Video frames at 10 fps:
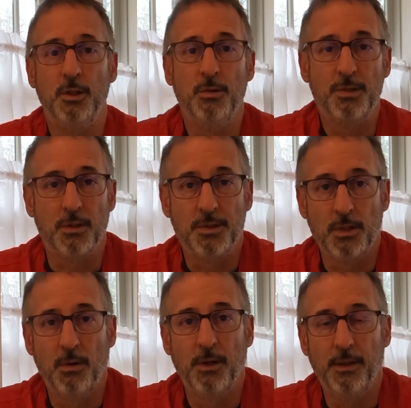juice or
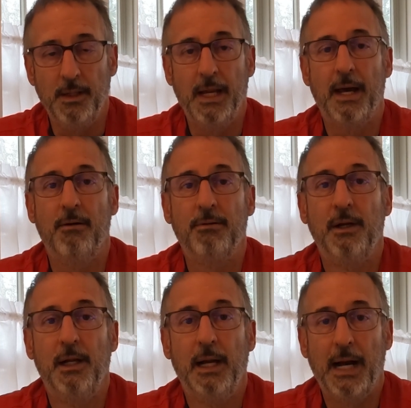soda than you have
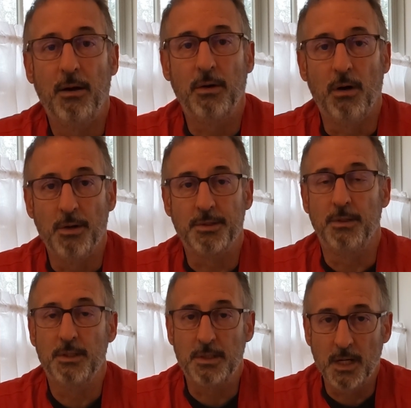alcohol. So
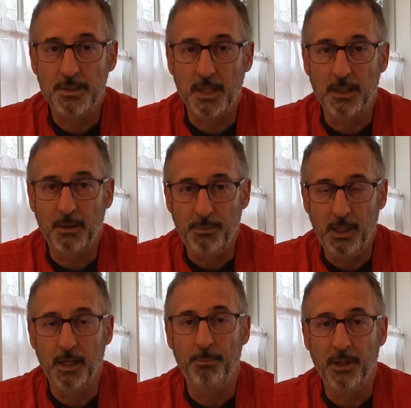this does end up
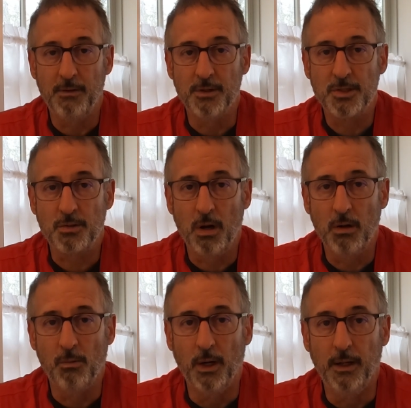being a bit of a
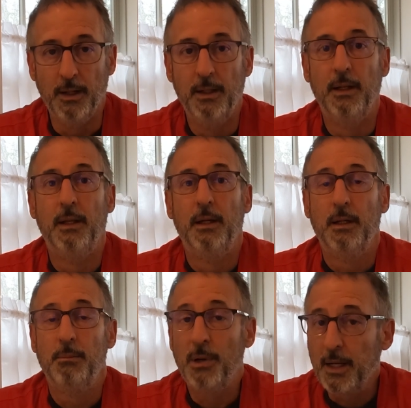strong one.
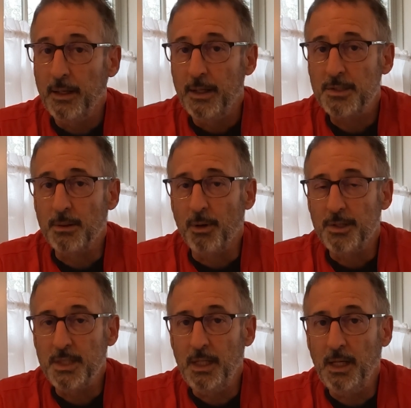But it's a
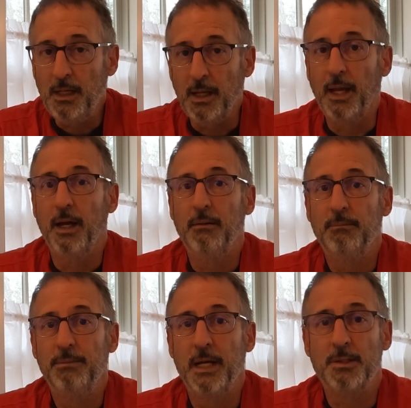martini,
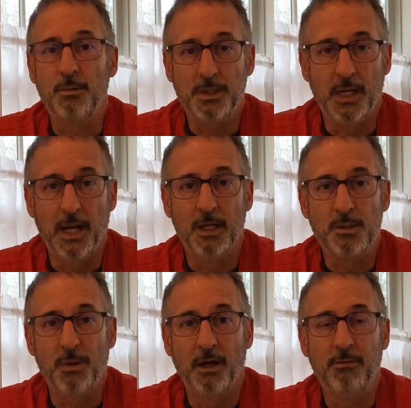and that's what you got to
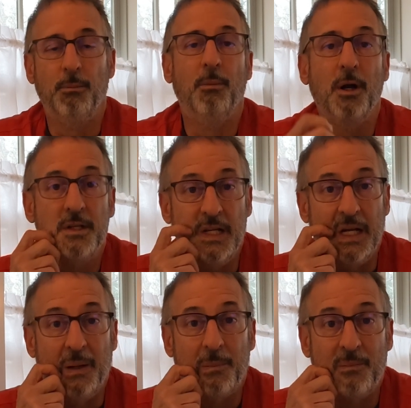expect from a
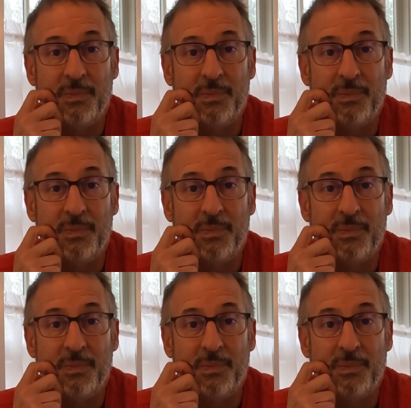martini.